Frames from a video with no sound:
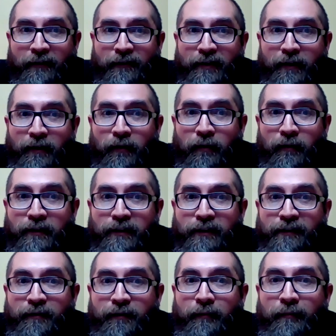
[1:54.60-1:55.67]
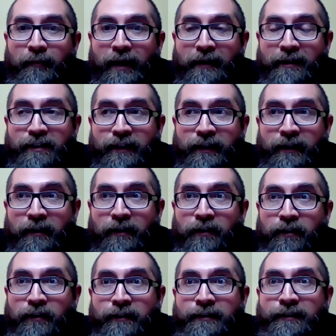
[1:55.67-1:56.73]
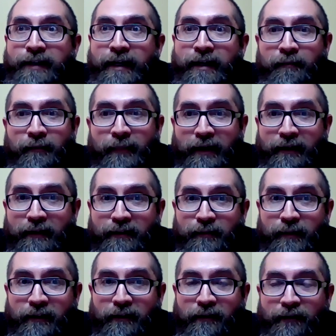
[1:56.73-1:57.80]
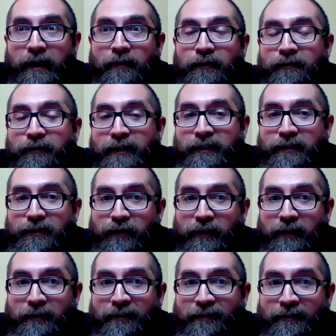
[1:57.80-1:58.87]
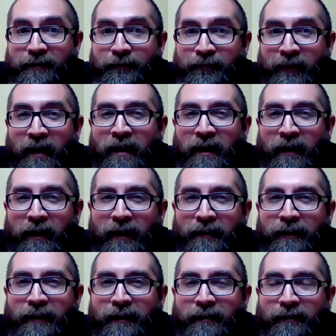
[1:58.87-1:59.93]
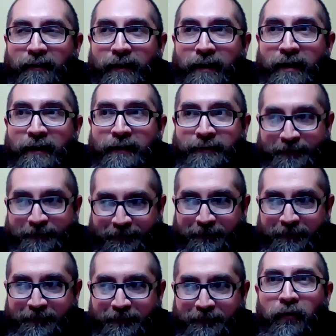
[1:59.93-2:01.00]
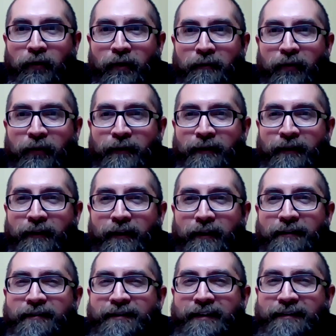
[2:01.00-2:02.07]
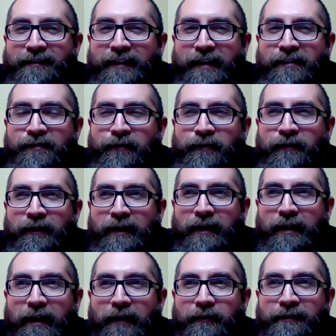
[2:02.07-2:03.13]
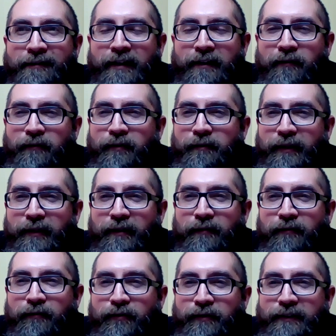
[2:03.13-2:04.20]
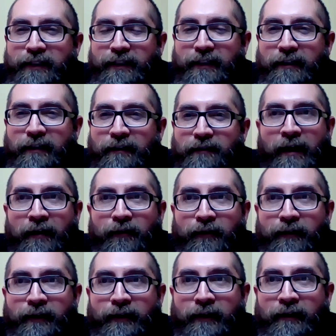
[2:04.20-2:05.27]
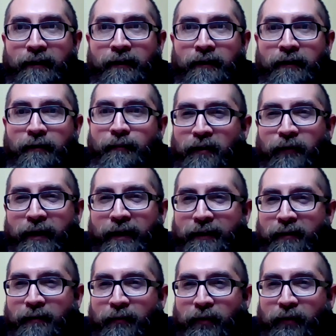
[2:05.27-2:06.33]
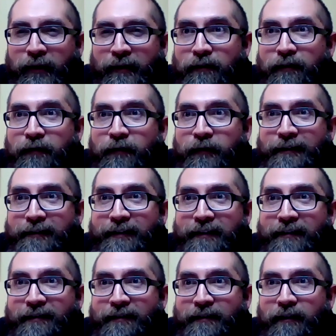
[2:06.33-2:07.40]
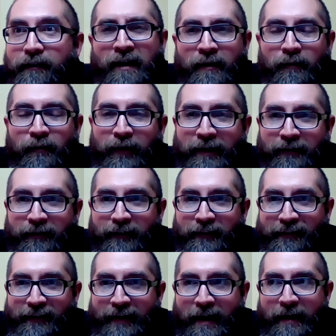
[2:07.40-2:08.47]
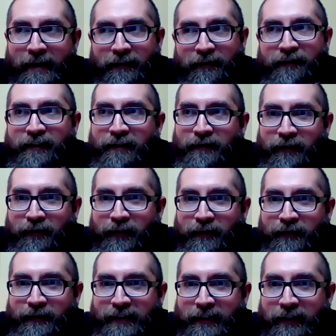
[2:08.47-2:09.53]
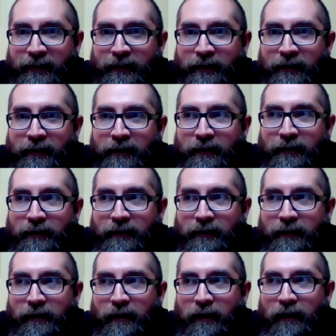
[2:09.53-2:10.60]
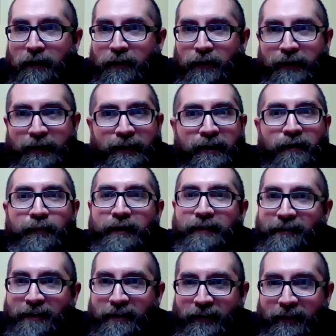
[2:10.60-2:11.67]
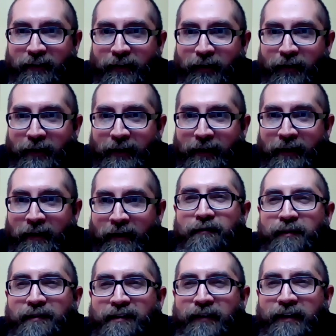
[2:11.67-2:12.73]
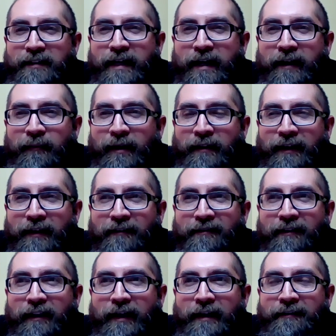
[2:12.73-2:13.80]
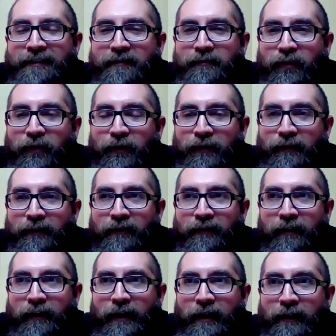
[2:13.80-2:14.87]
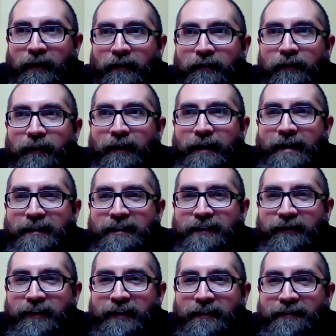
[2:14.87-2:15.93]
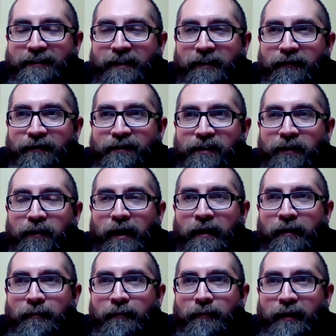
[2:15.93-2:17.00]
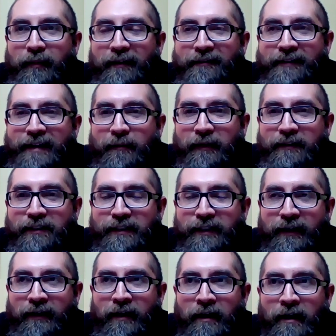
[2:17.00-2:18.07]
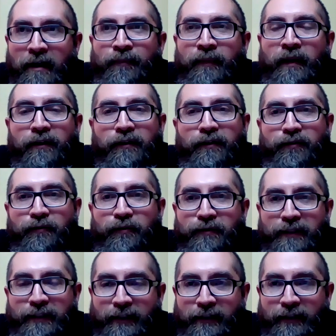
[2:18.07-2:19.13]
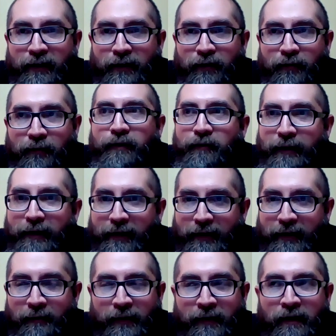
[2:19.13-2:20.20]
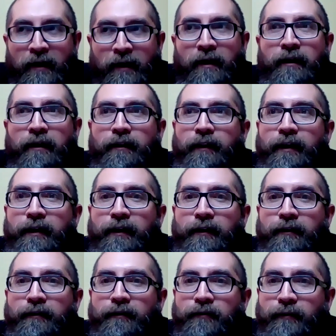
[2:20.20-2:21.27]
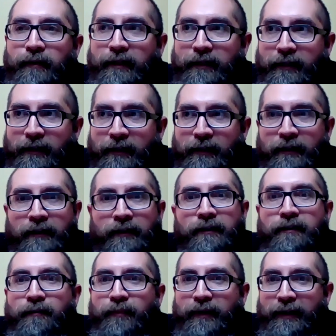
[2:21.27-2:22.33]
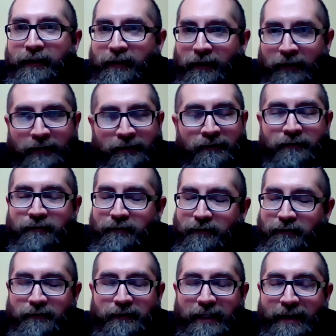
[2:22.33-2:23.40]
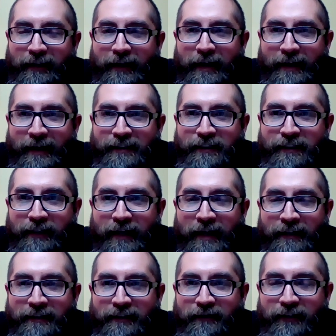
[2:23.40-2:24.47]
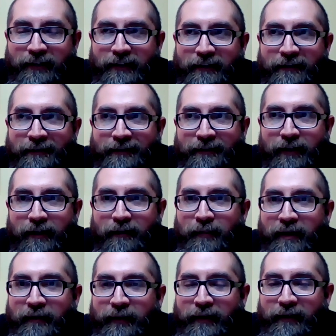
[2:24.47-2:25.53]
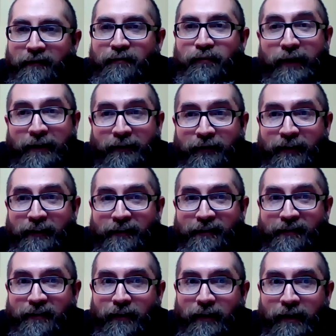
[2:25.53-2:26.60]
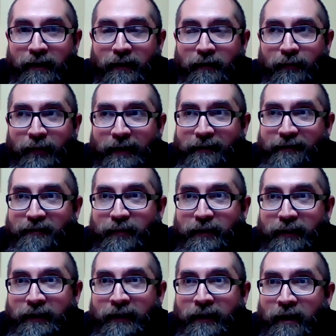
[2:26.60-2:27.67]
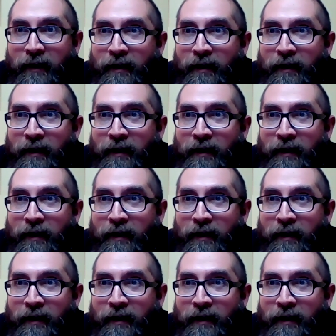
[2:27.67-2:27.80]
So just managing good time management. How can we do this? I think that more important than a set schedule, I would say, would be routine, anchoring a wake-up point. So for instance, breakfast at 7:15, cleanup at 7:30. The specific time, I think, is less important than the activity itself. So maybe establishing a new routine at home. We wake up, then we complete our daily hygiene activities, then maybe it's breakfast, then possibly